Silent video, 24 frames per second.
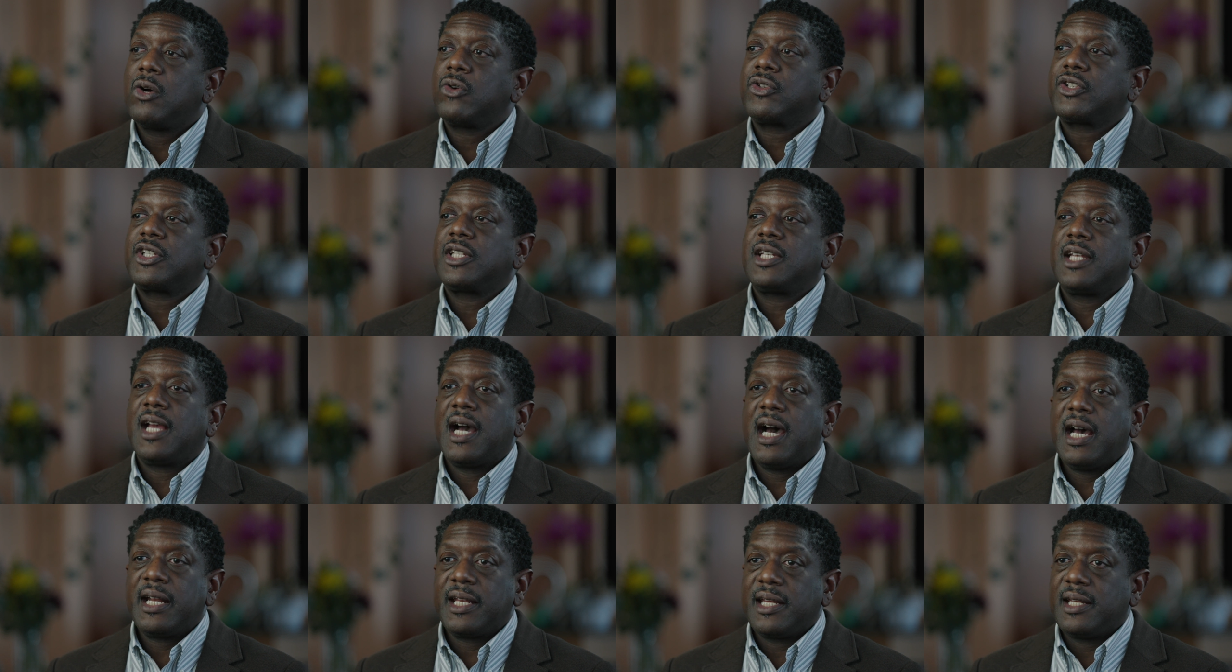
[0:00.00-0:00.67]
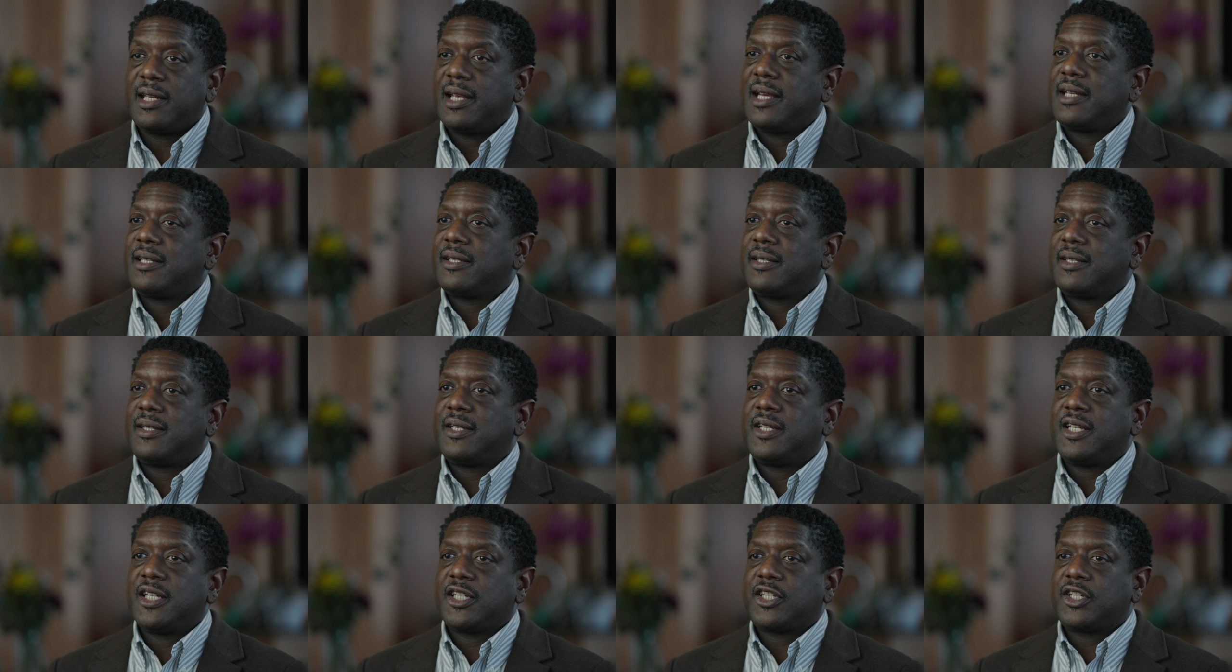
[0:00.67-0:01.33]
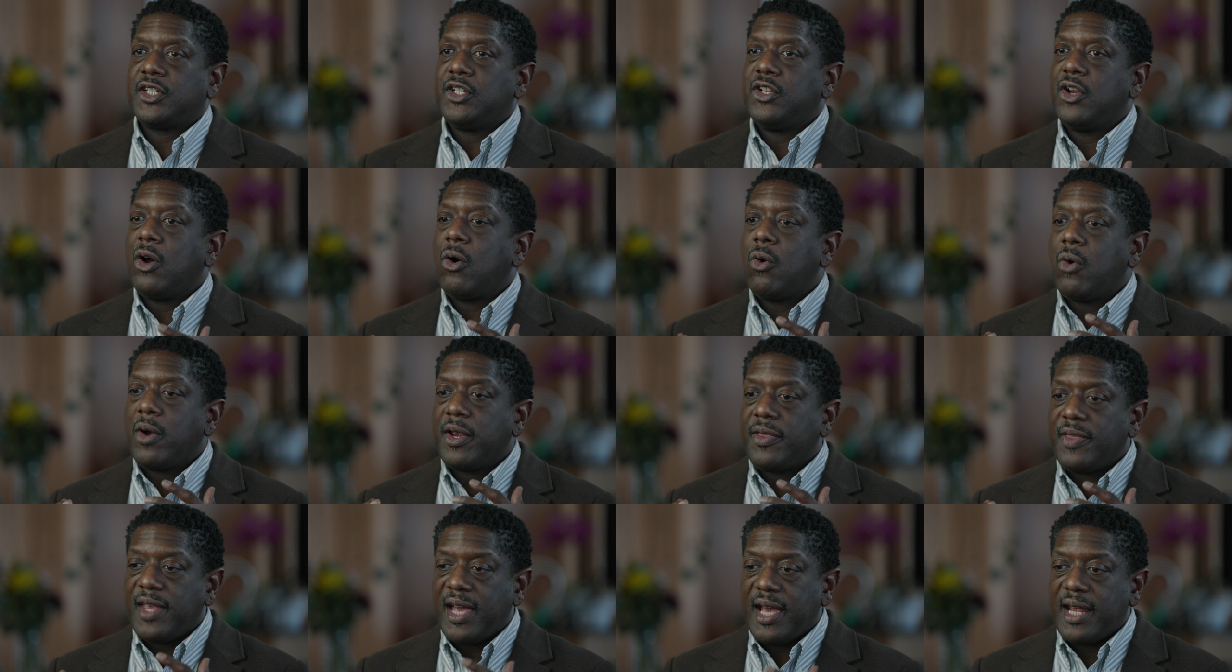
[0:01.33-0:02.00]
Coach Ciotti that just
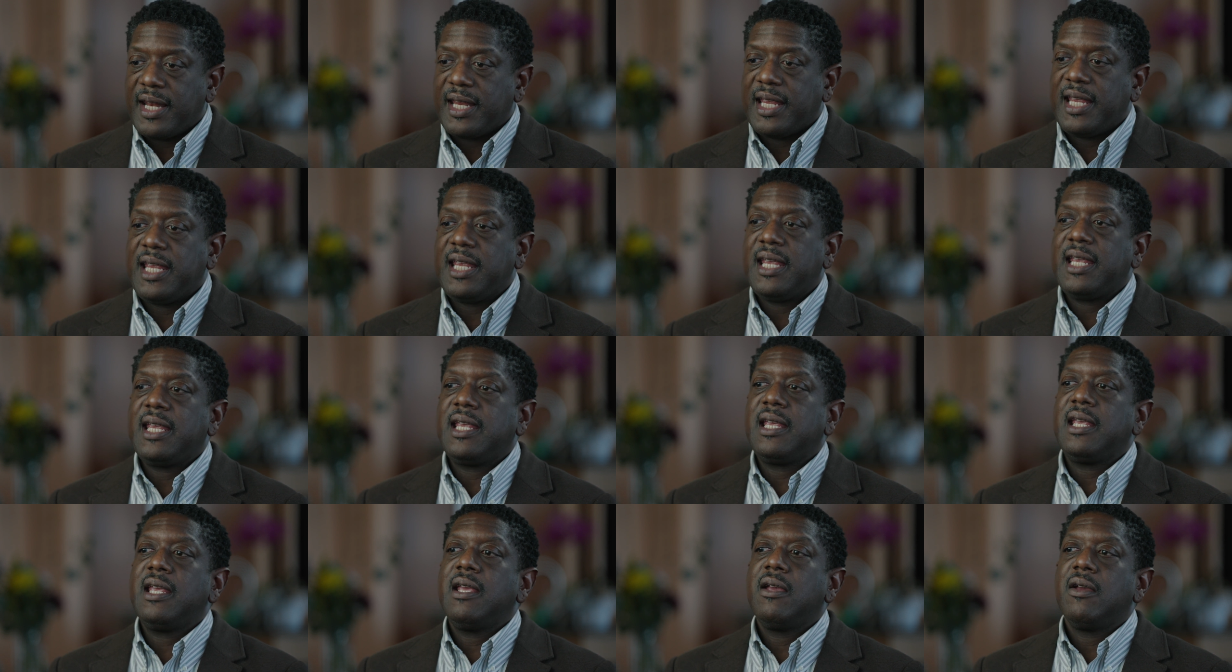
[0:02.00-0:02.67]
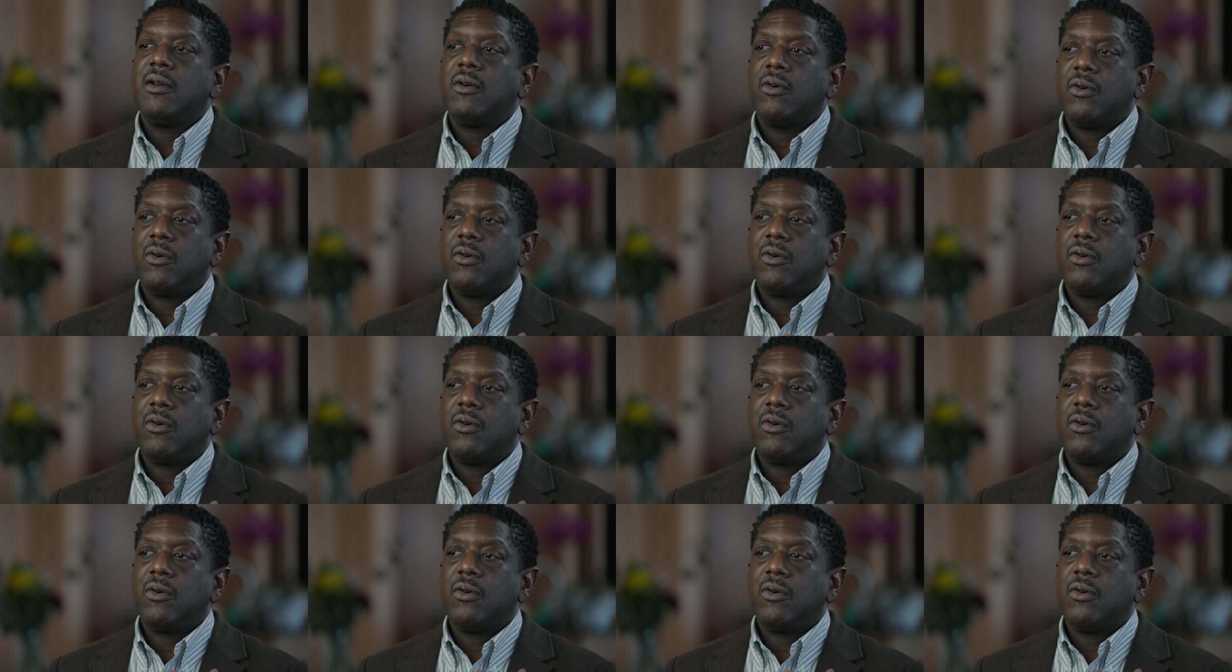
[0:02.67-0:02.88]
knowing that he